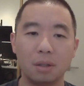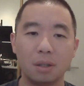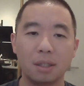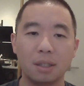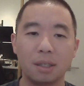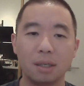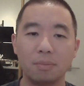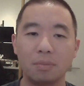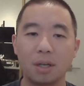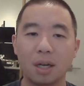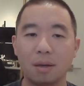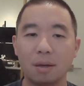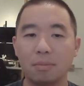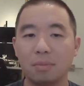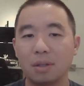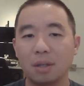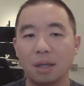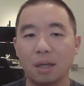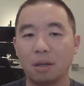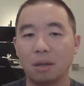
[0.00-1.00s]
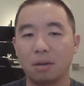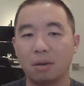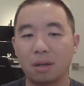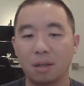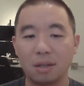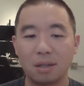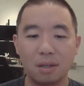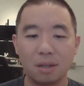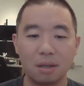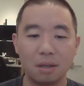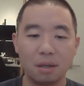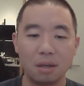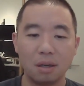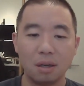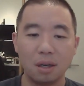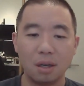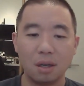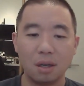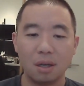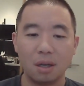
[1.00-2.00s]
Sometimes, like you could see
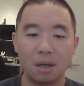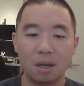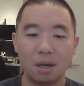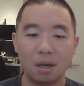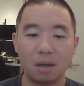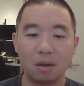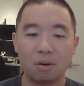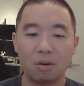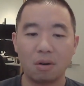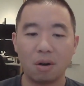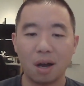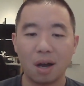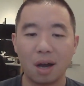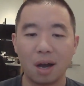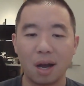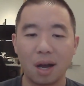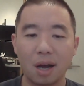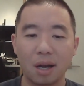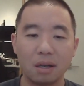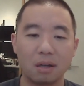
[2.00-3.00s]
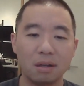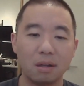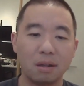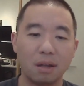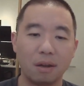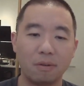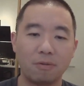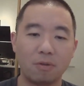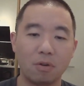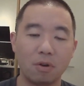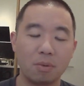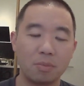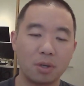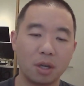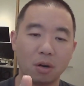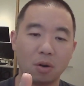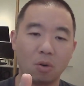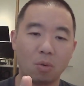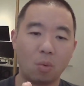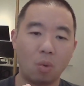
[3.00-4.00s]
a crack that forms
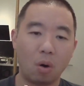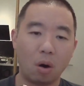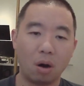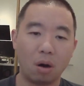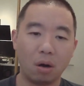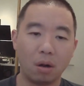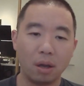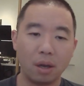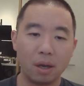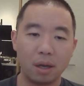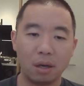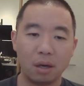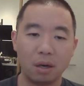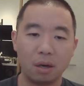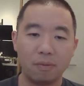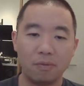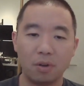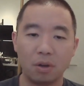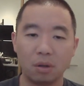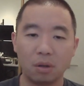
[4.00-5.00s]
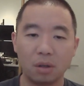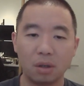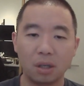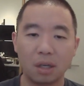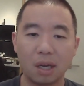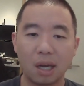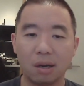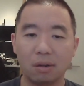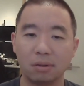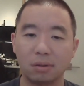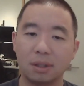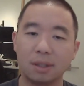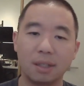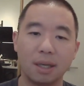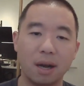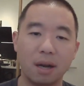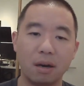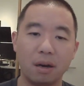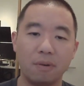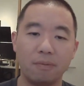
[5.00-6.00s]
on a wall, and then if you look
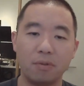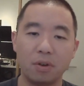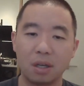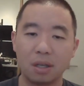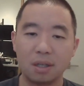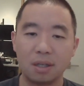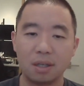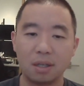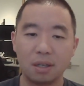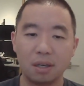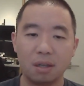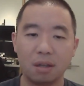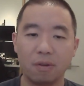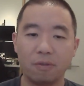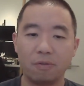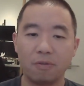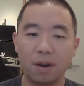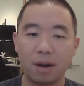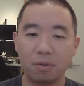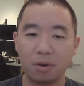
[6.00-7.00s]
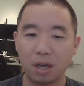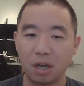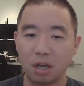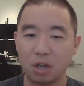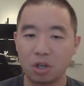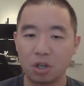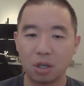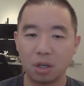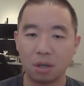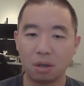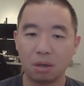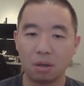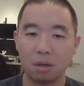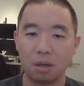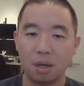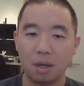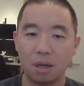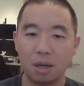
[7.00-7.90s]
outside, if you could see the foundation